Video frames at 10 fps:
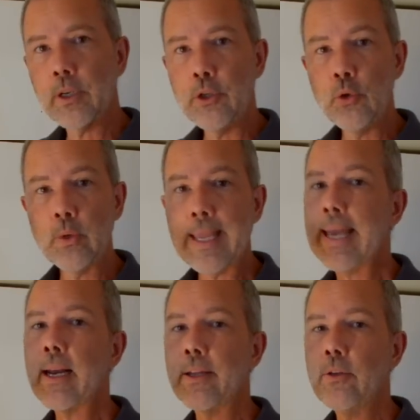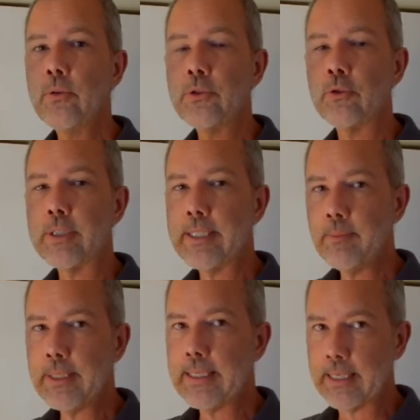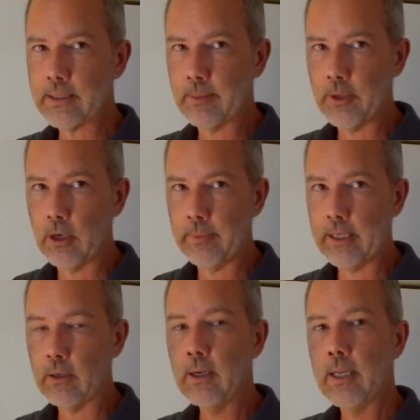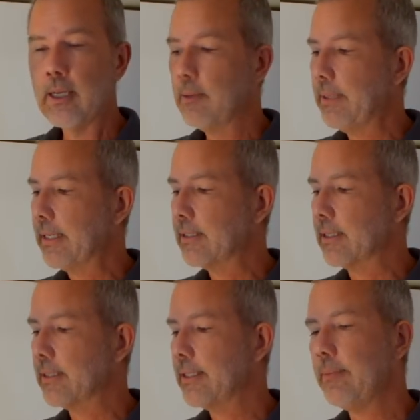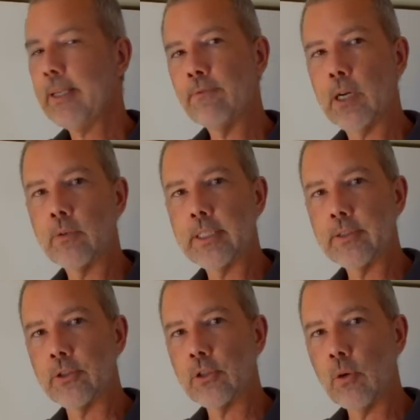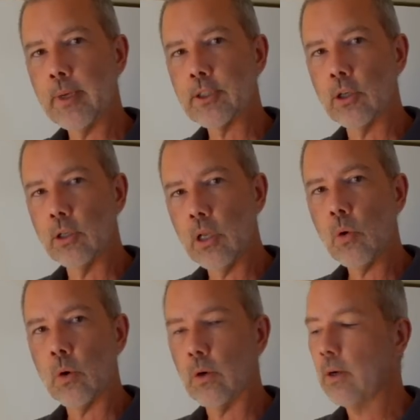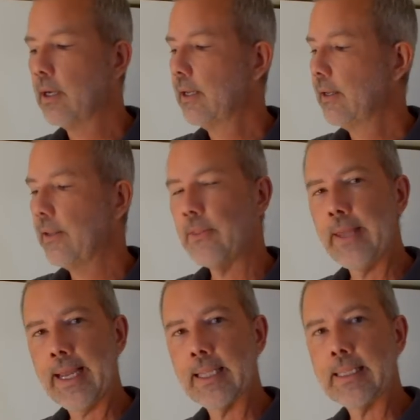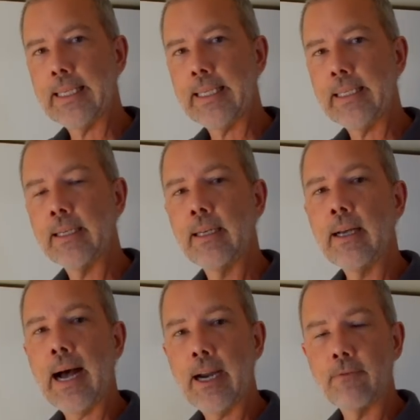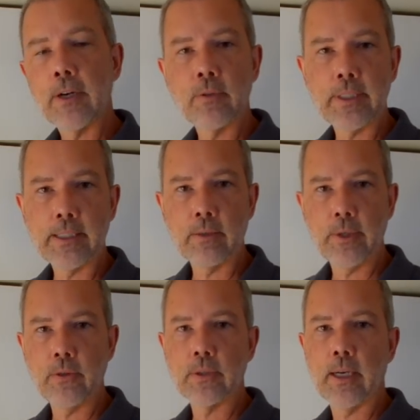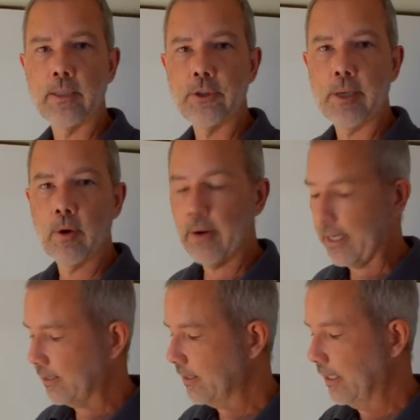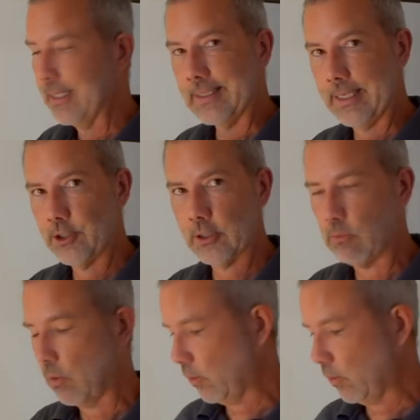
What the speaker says: You cannot use your CB SWR meter because CB frequencies are so much lower than the higher frequencies that we use on GMRS that it just won't